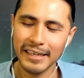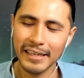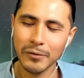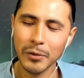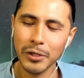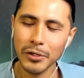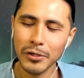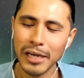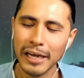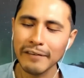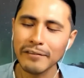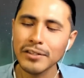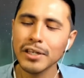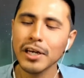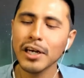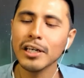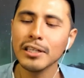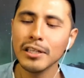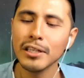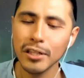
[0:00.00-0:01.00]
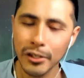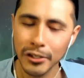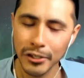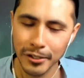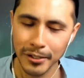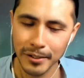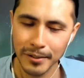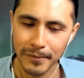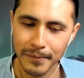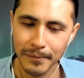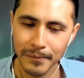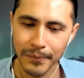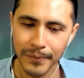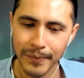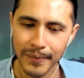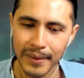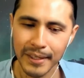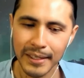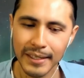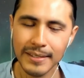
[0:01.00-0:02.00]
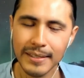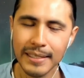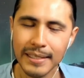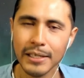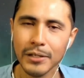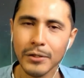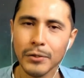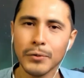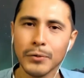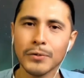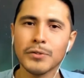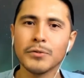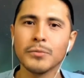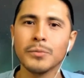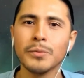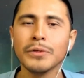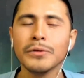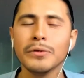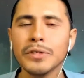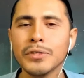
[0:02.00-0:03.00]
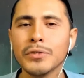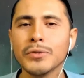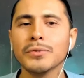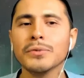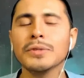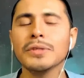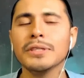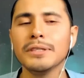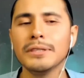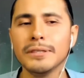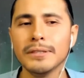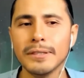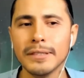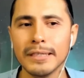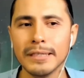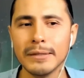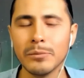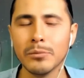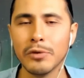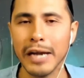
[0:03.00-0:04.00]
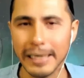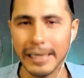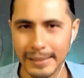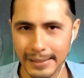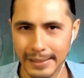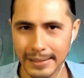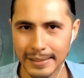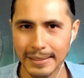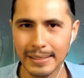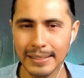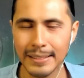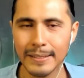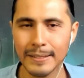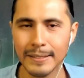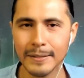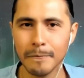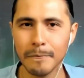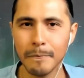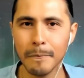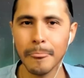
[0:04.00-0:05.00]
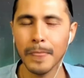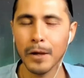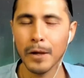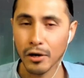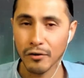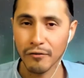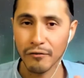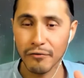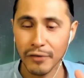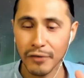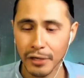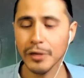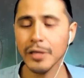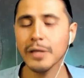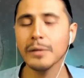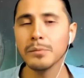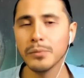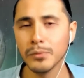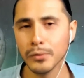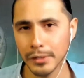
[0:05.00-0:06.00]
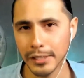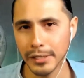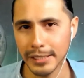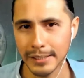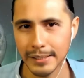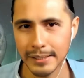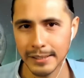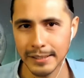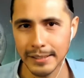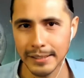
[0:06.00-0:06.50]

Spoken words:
What you have to unlearn is that your spiritual practices are very important,